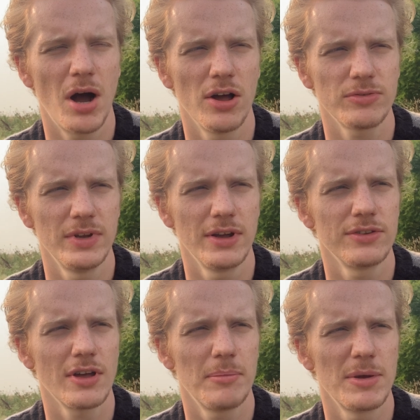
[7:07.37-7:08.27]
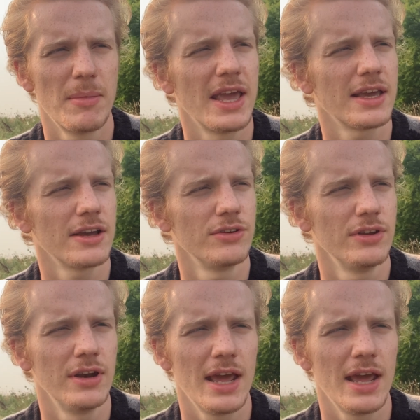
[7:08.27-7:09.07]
past videos I've been making on the